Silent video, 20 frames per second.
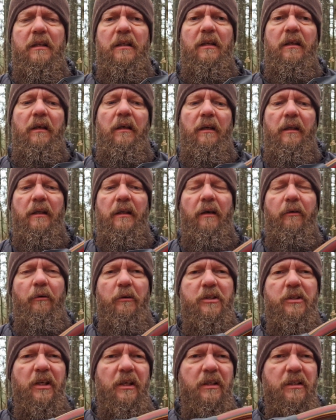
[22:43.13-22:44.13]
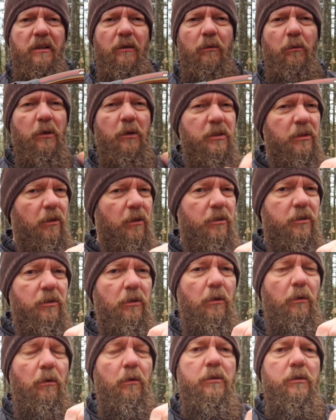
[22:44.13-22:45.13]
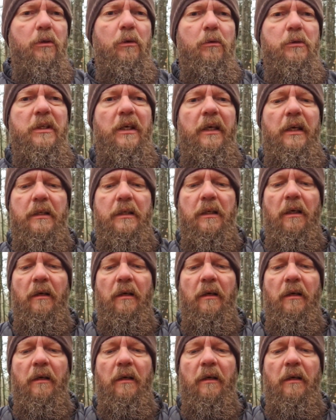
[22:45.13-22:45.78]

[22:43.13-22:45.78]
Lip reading: the retention was not so tight.